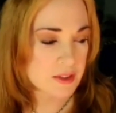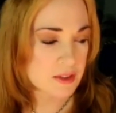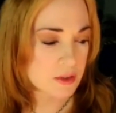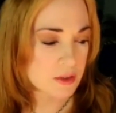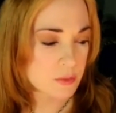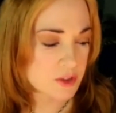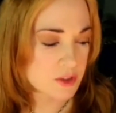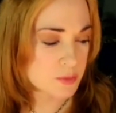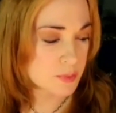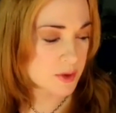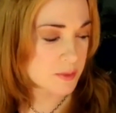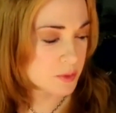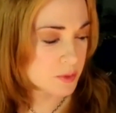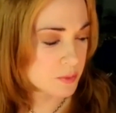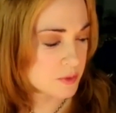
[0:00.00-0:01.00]
which
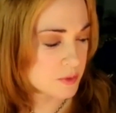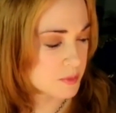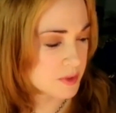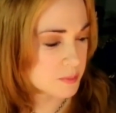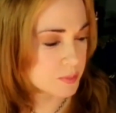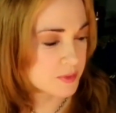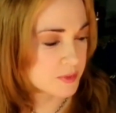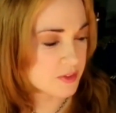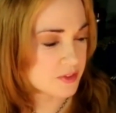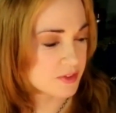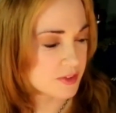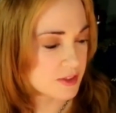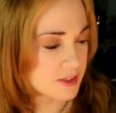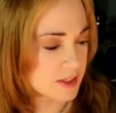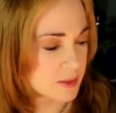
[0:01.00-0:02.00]
probably wouldn't be a
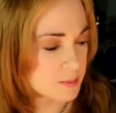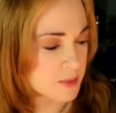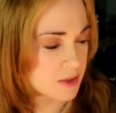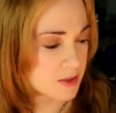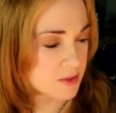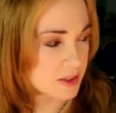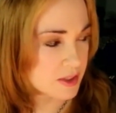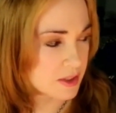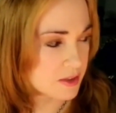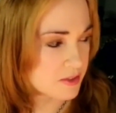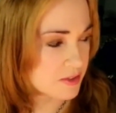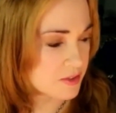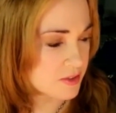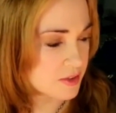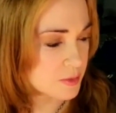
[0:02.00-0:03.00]
PC name nowadays,
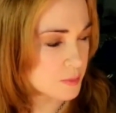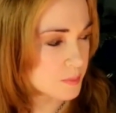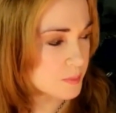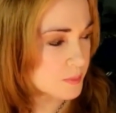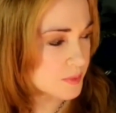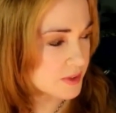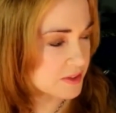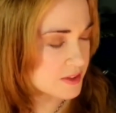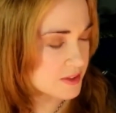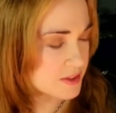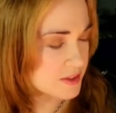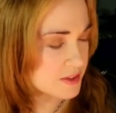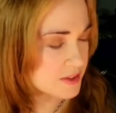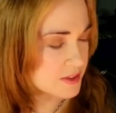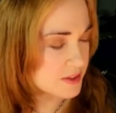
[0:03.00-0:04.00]
but
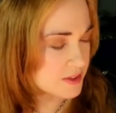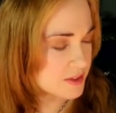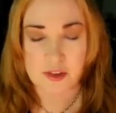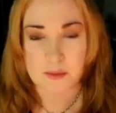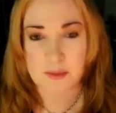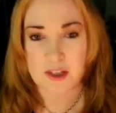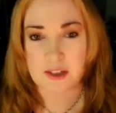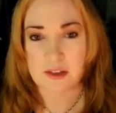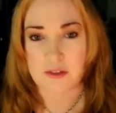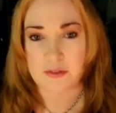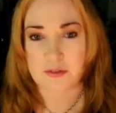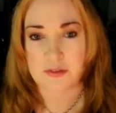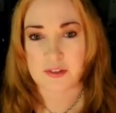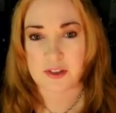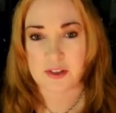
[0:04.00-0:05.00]
it seemed like it
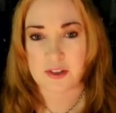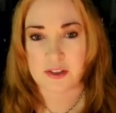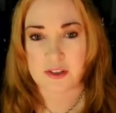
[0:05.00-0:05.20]
fit.